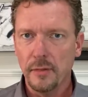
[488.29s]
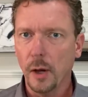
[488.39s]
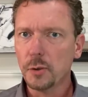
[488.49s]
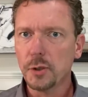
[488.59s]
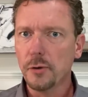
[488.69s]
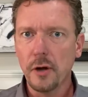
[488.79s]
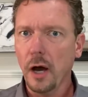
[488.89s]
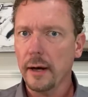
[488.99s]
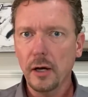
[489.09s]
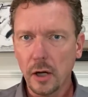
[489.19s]
those are
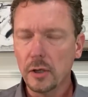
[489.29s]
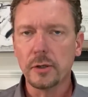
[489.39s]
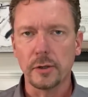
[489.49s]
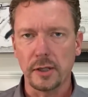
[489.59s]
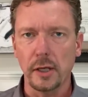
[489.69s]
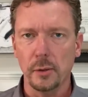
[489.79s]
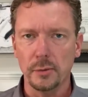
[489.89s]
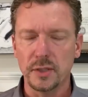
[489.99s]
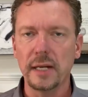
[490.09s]
not hunger cues,